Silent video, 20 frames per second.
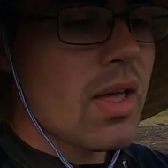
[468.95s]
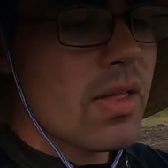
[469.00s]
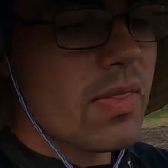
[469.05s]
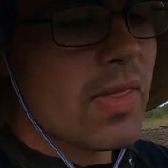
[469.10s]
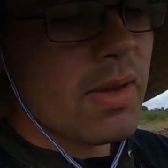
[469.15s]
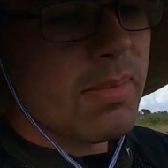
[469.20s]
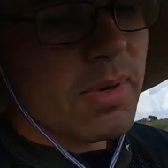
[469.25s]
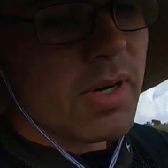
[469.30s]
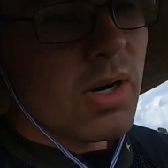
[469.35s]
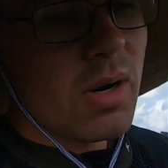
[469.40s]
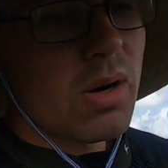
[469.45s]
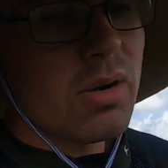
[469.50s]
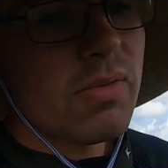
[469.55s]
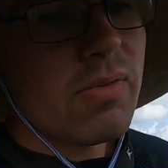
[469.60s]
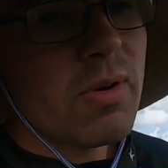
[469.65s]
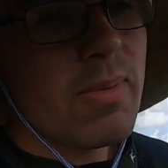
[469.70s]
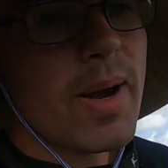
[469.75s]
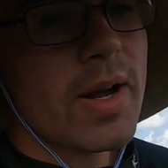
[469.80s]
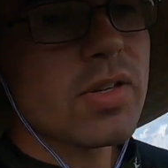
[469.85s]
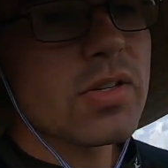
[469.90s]
They've been going
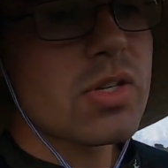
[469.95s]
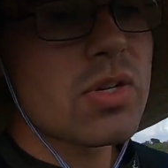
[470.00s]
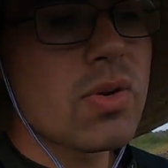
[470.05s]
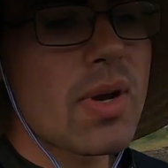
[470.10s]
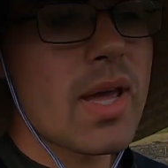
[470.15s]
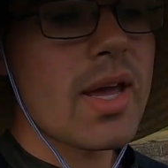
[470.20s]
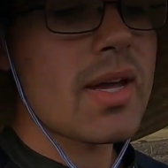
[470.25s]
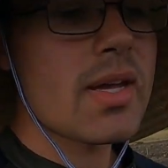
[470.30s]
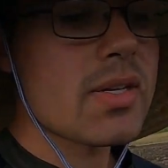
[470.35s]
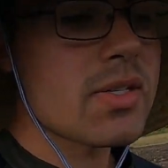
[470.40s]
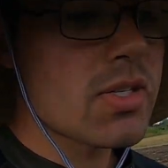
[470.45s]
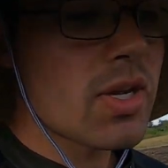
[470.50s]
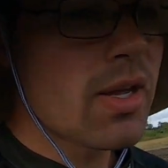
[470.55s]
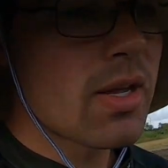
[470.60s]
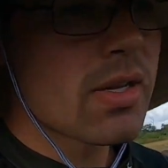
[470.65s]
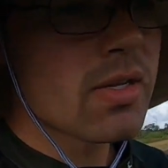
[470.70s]
for about 2 days,